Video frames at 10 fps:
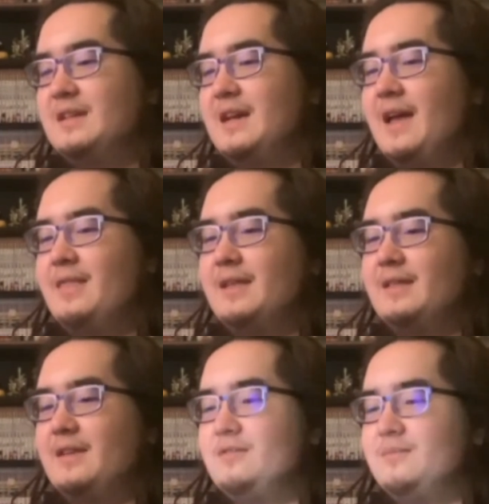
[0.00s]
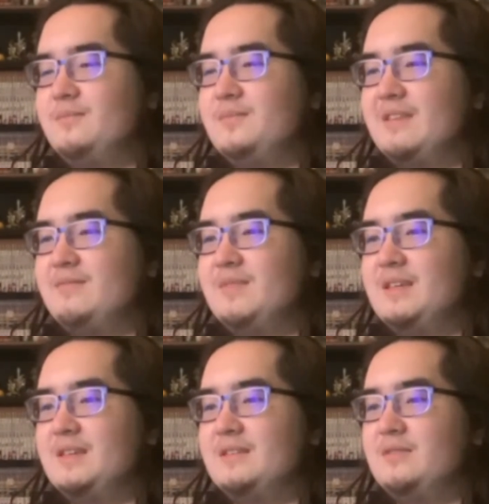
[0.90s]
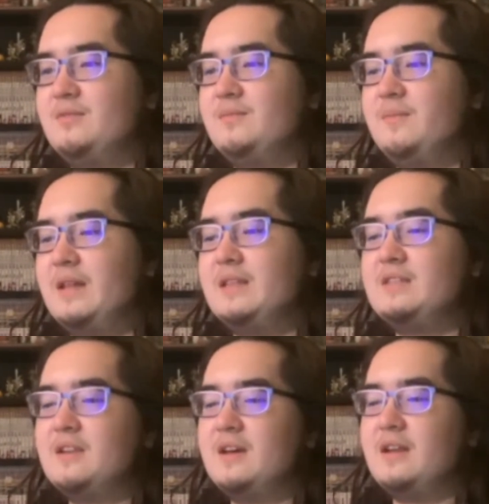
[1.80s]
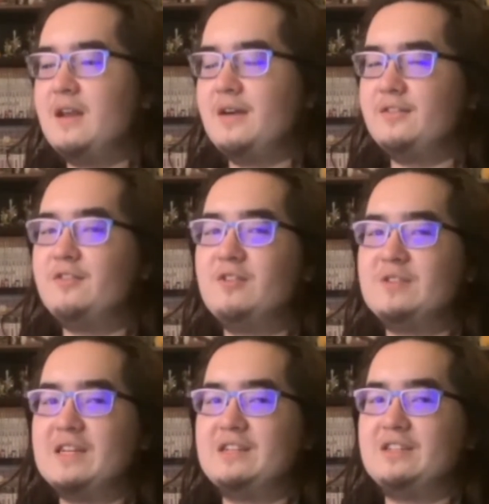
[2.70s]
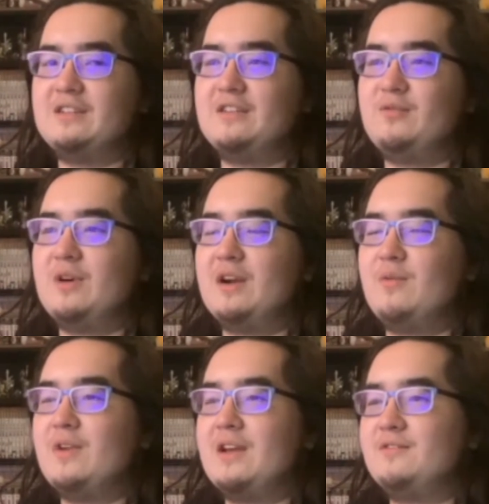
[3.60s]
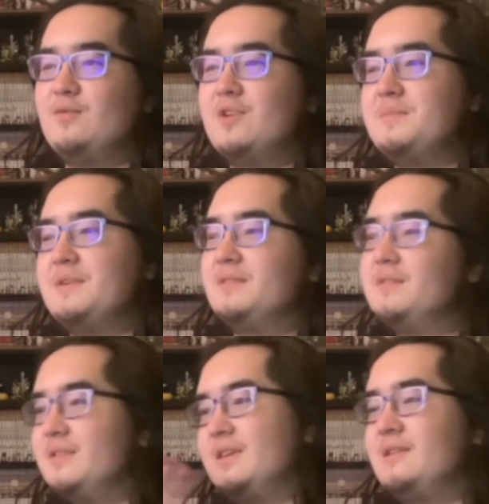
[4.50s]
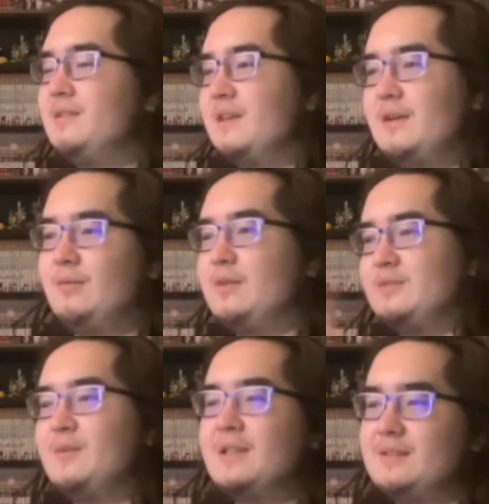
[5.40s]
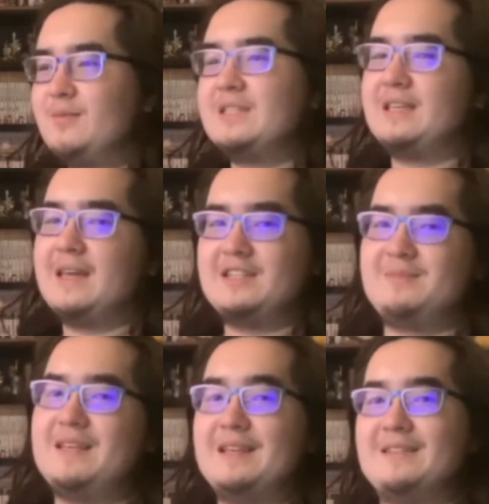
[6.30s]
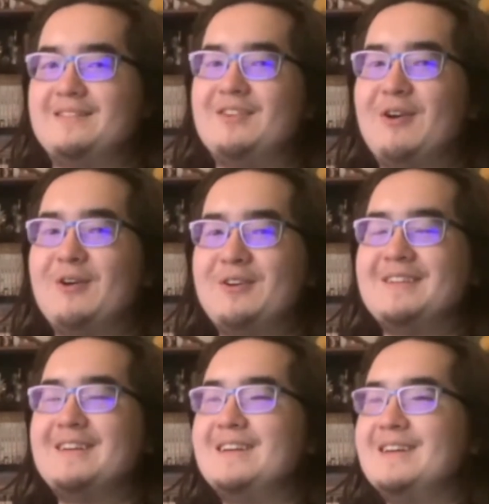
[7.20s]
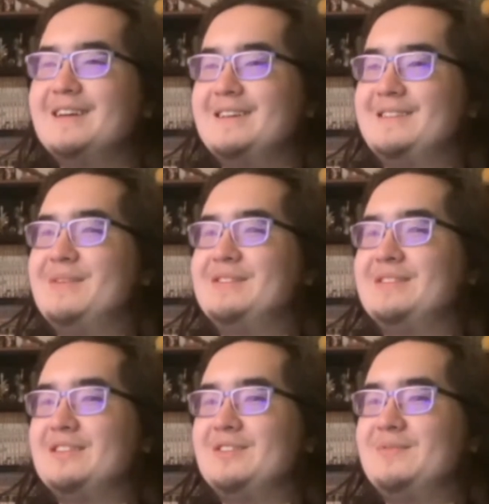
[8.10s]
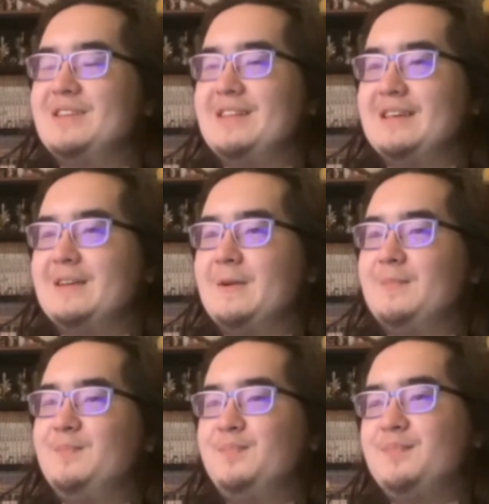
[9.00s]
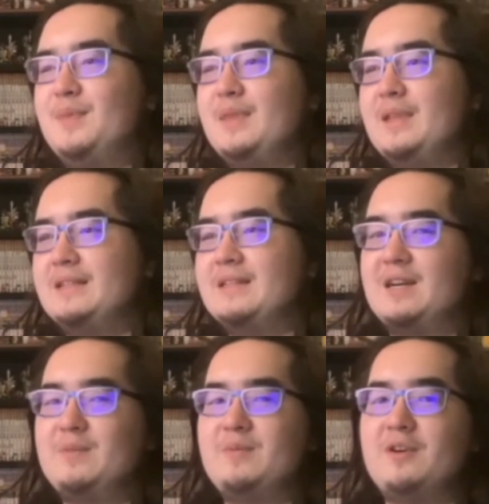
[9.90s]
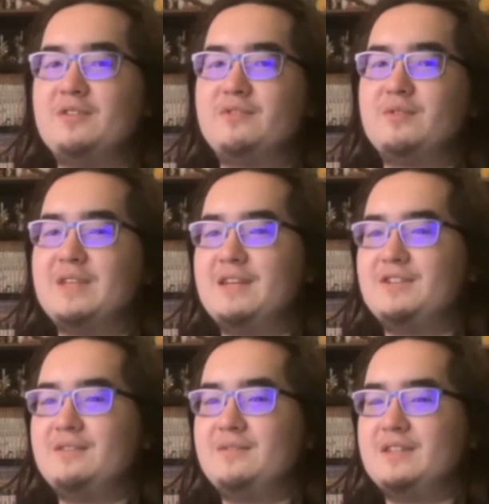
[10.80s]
And then that'll give me at least another rotation where I won't have to worry about, like, because once I catch up to Eden Zero, it's basically going to be like it's not going to be part of the rotation.